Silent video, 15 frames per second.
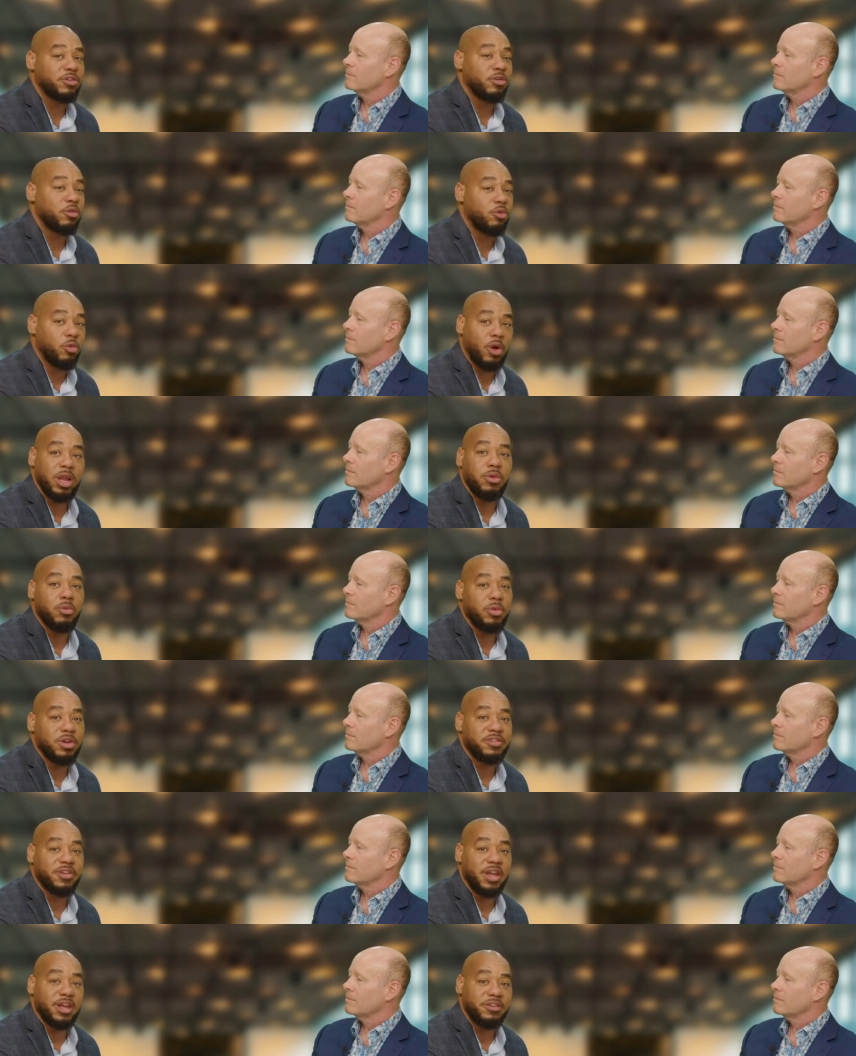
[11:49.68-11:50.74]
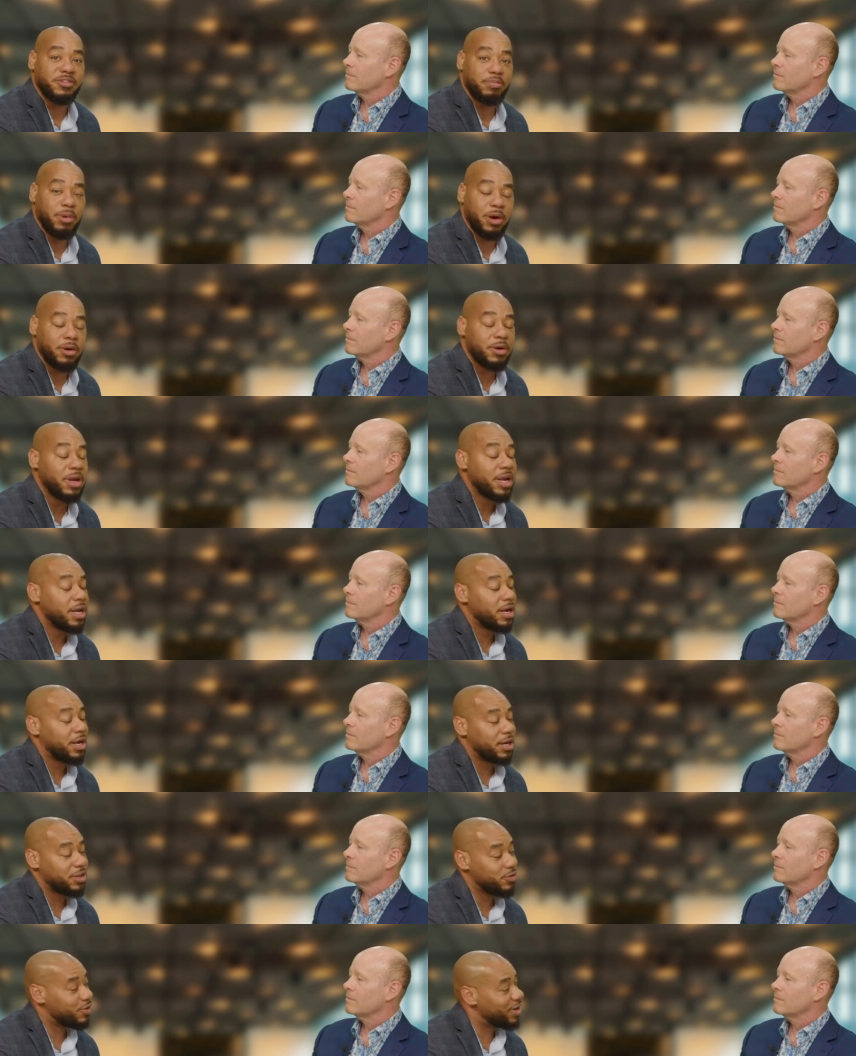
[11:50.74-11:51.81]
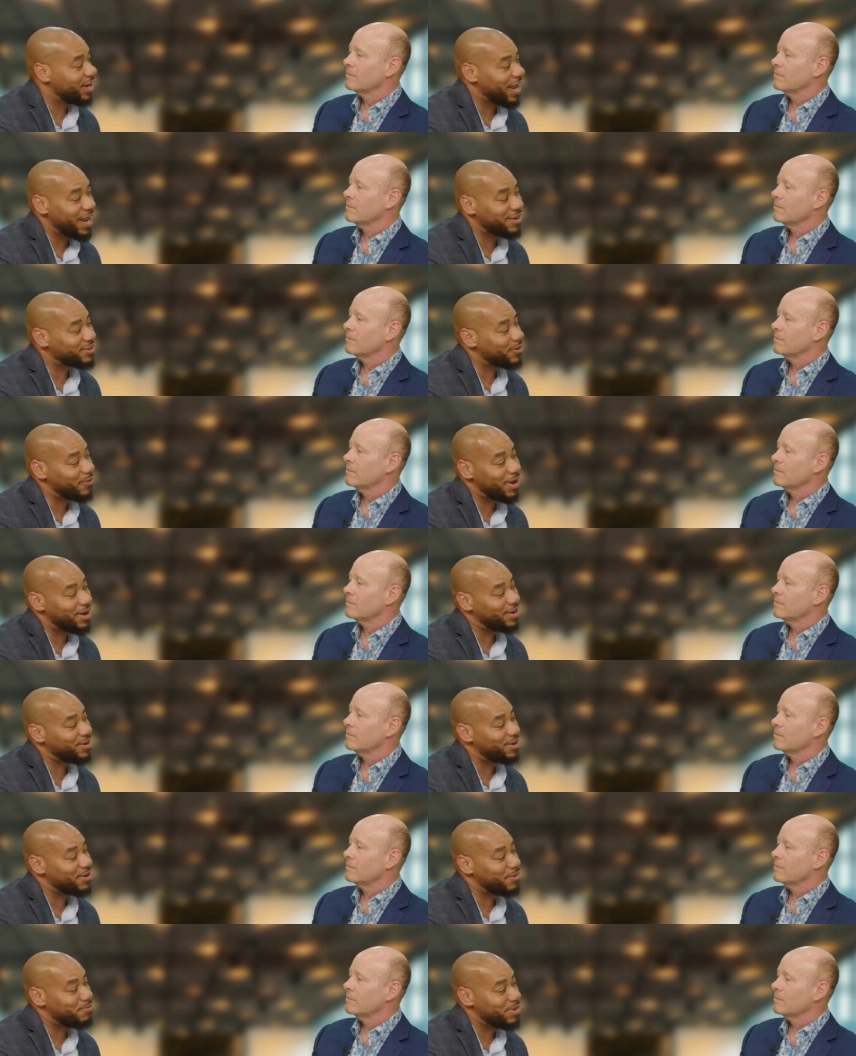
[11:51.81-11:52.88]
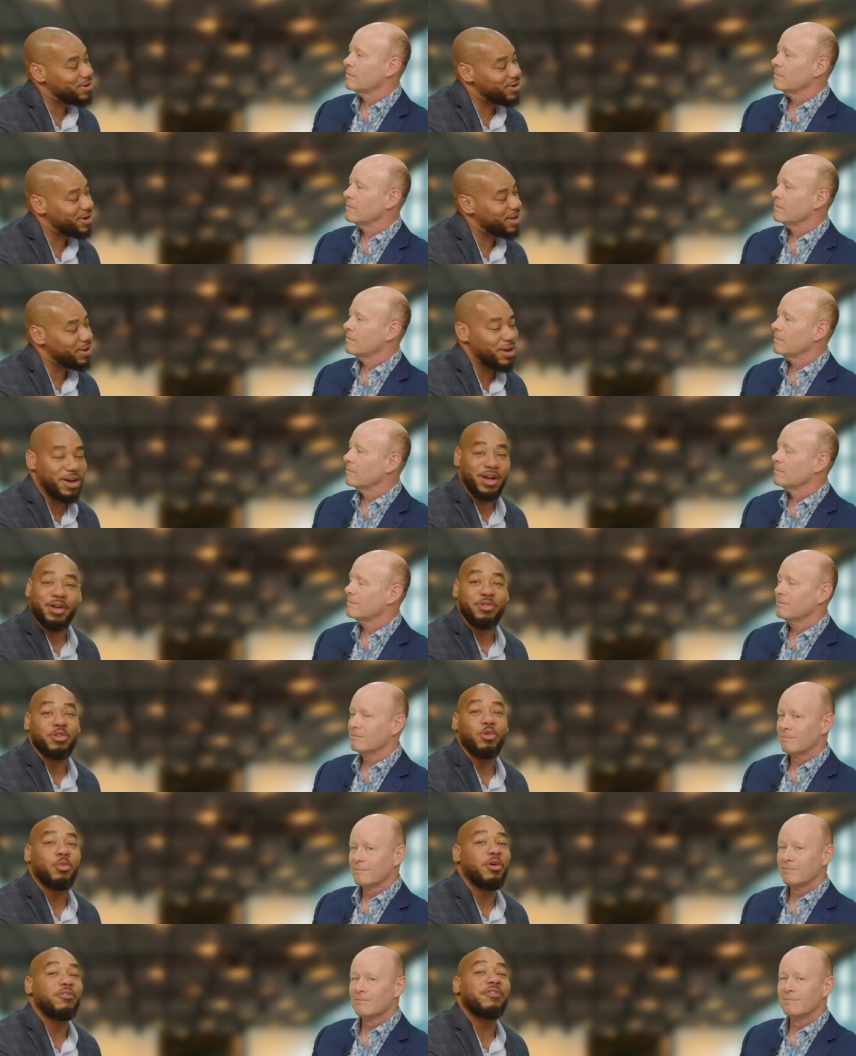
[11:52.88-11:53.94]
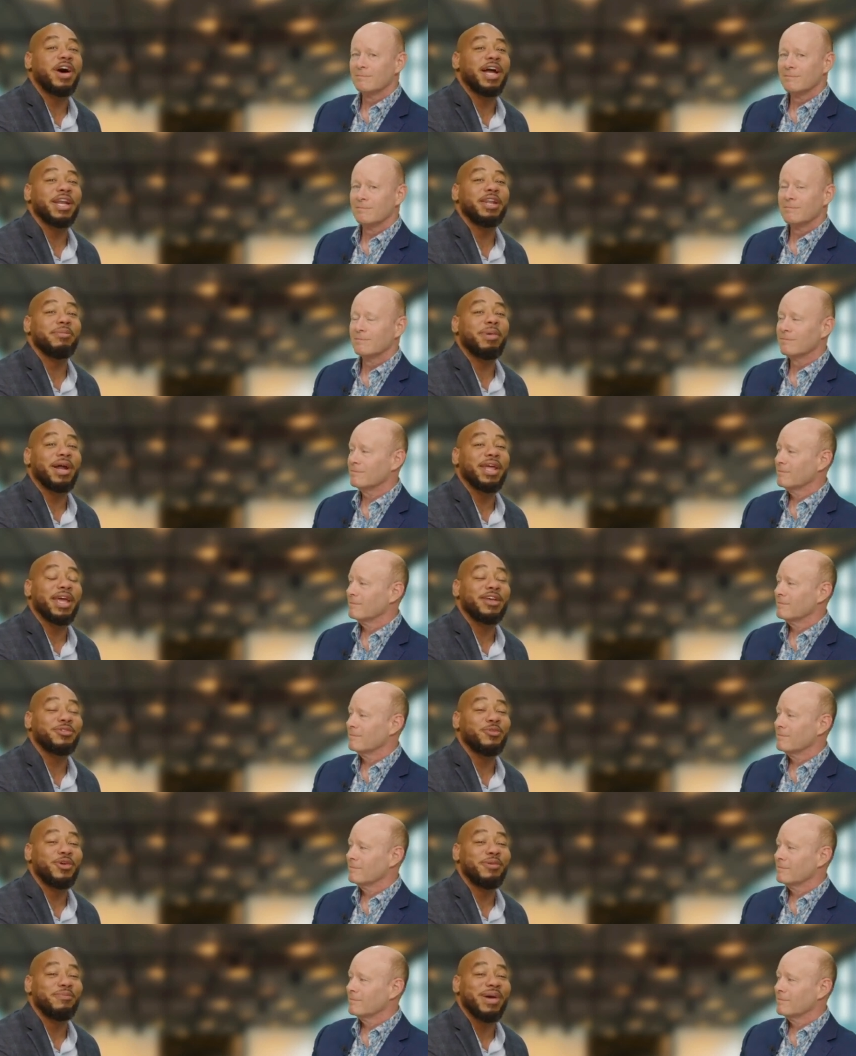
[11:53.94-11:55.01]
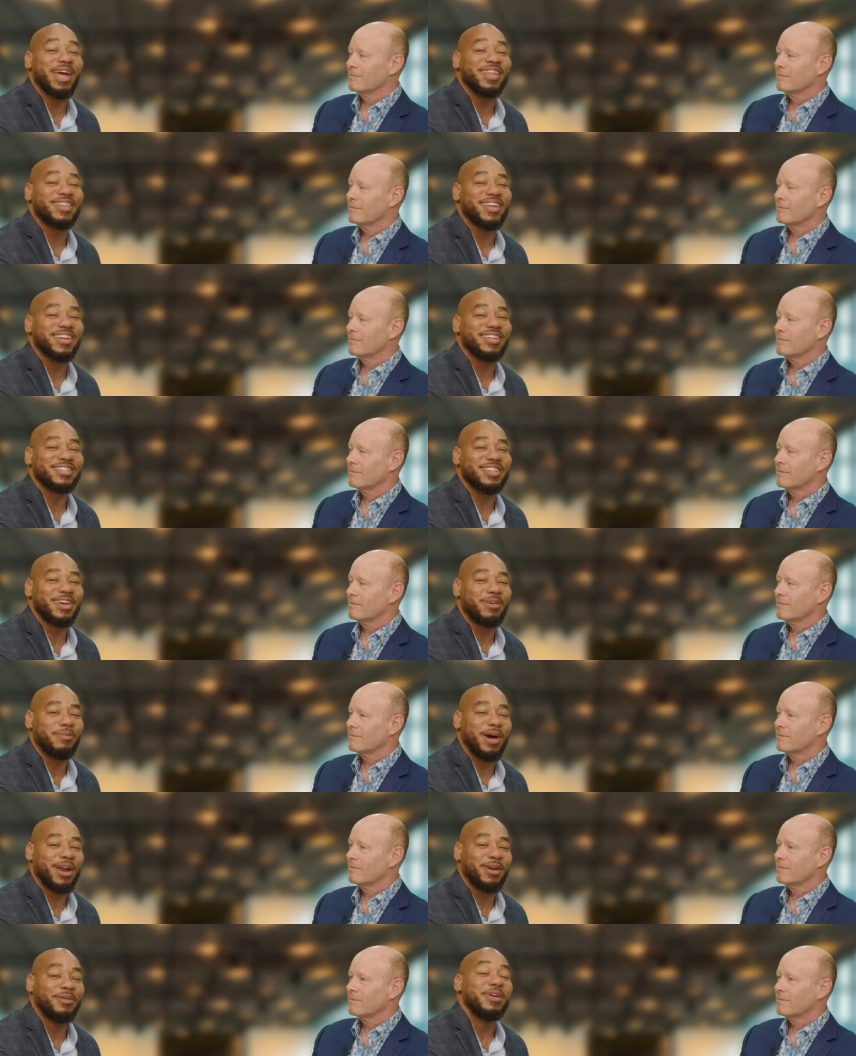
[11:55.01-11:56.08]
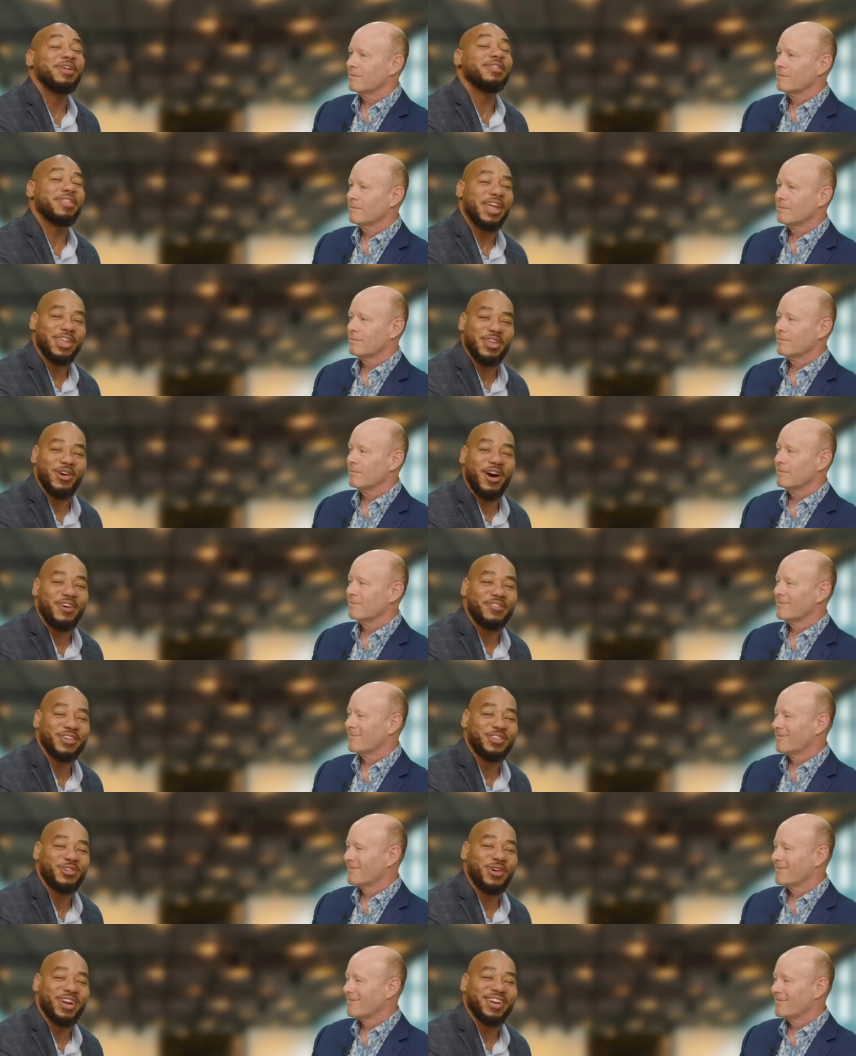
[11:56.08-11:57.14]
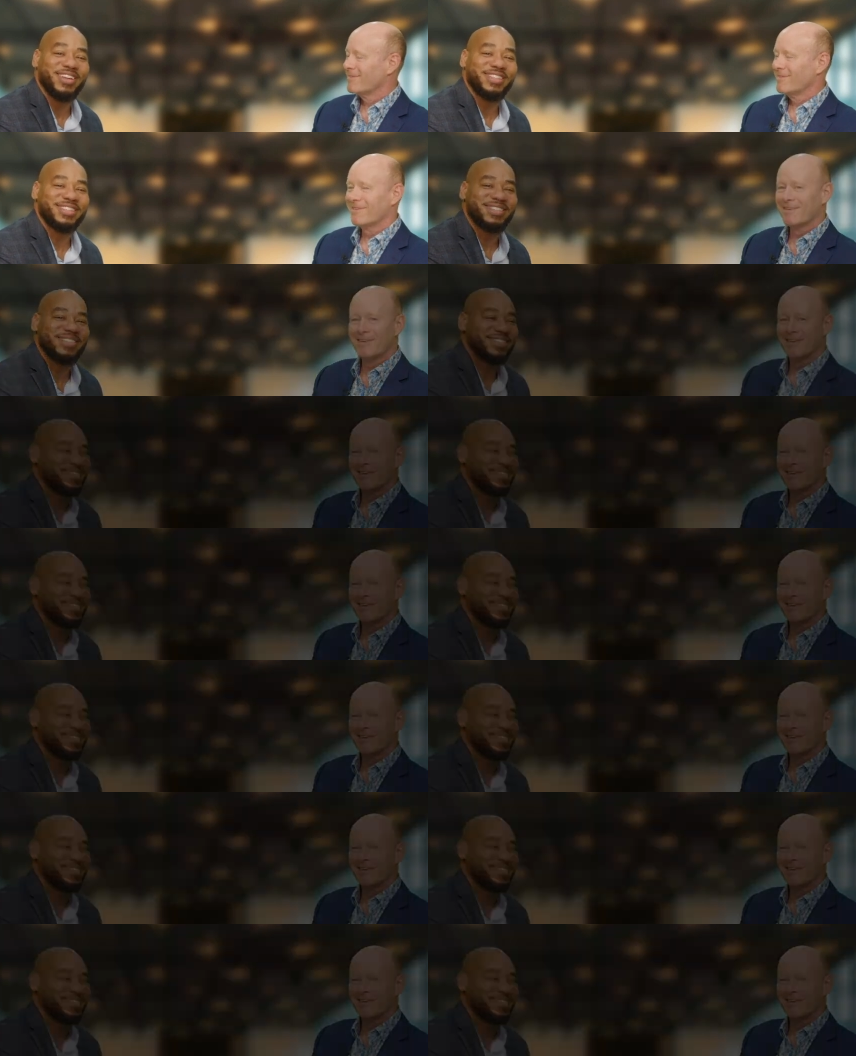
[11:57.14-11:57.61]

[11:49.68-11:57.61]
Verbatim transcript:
Speaker 1: a great risk expert. Uh, you can ask around in the community. Uh, you won't find anybody has one bad thing to say about him. Thank you all for joining us.